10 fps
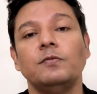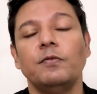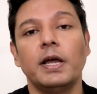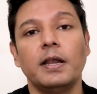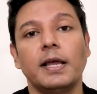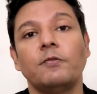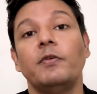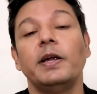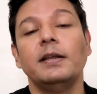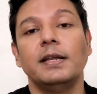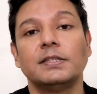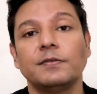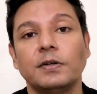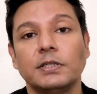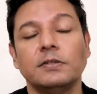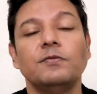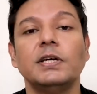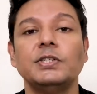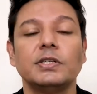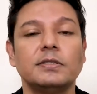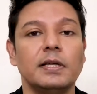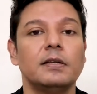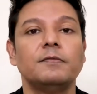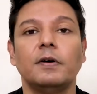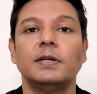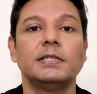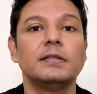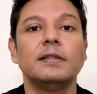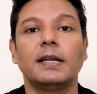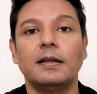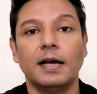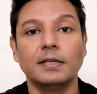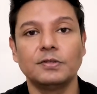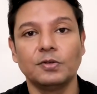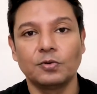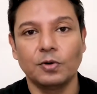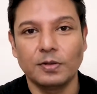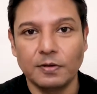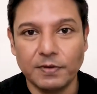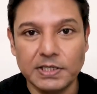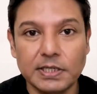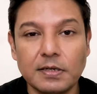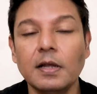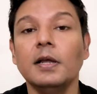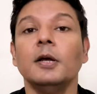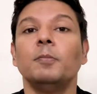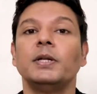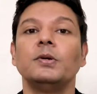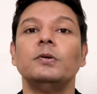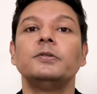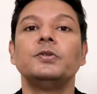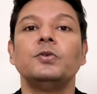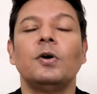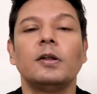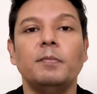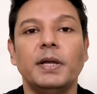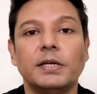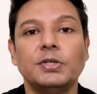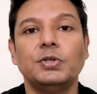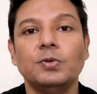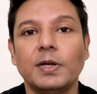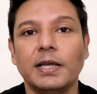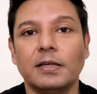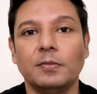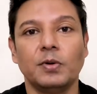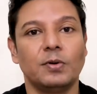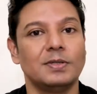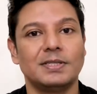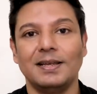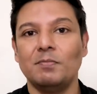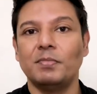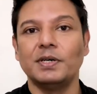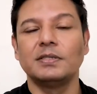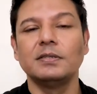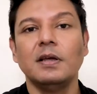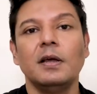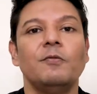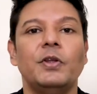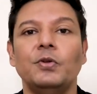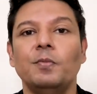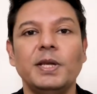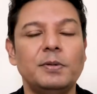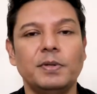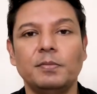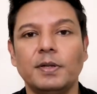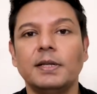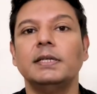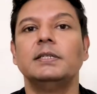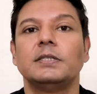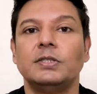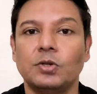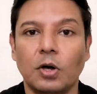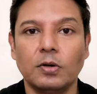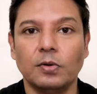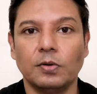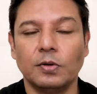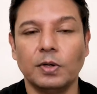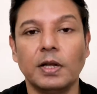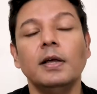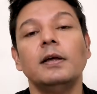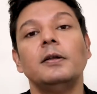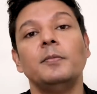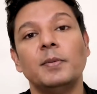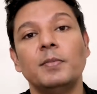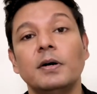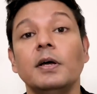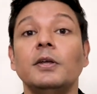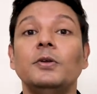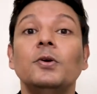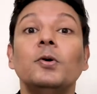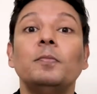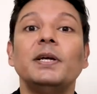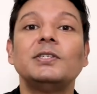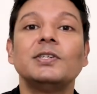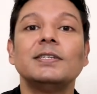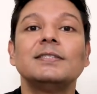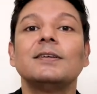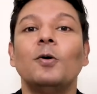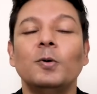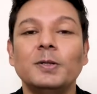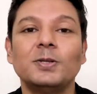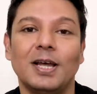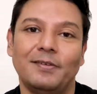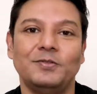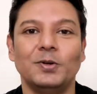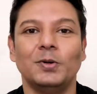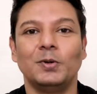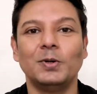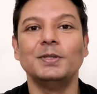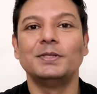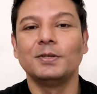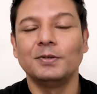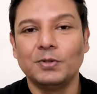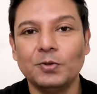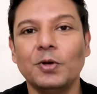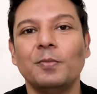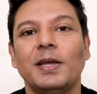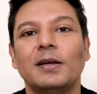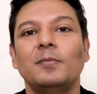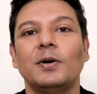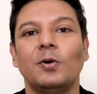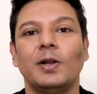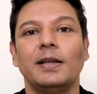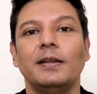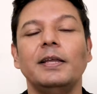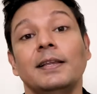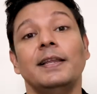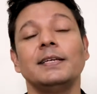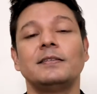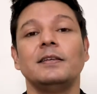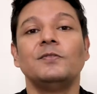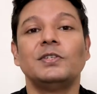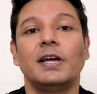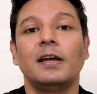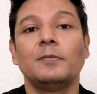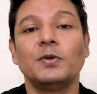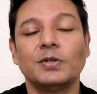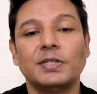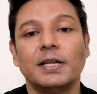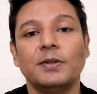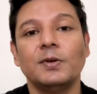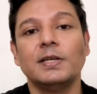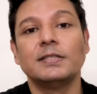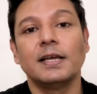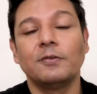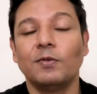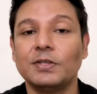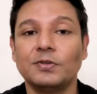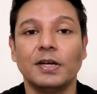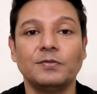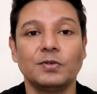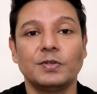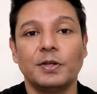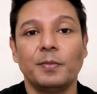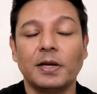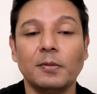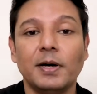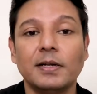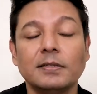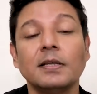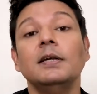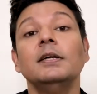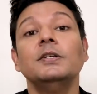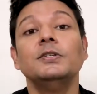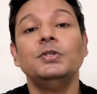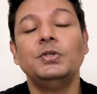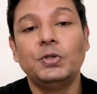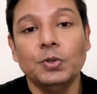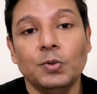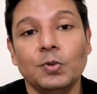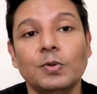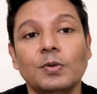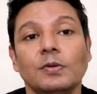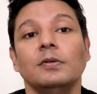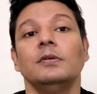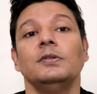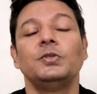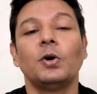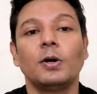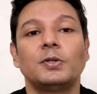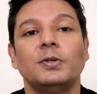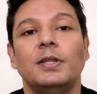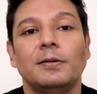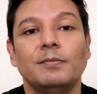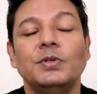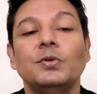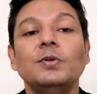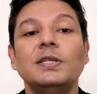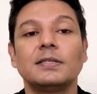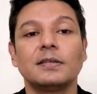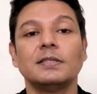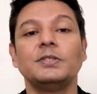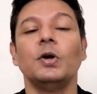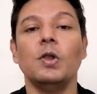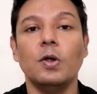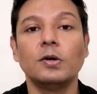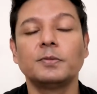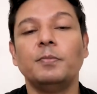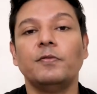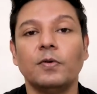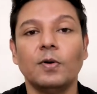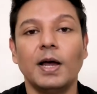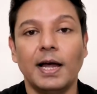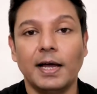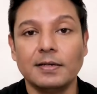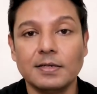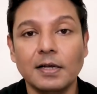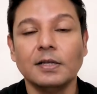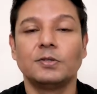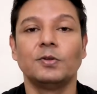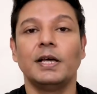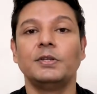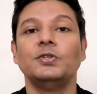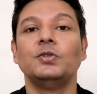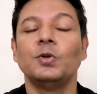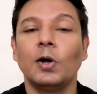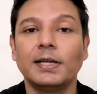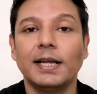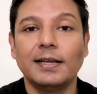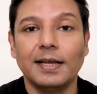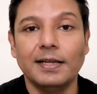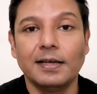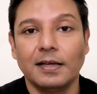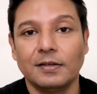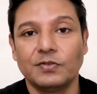wear very less foundation, wear just enough foundation that lasts you throughout the function, but also do not make it too cakey because in person, when you meet people, it does not look good. Remember, your pictures also have to look good, so do your makeup accordingly. Next thing which I am going to tell you is that once you have chosen your makeup artist, do talk to them, do discuss your looks beforehand so that you do not get any kind of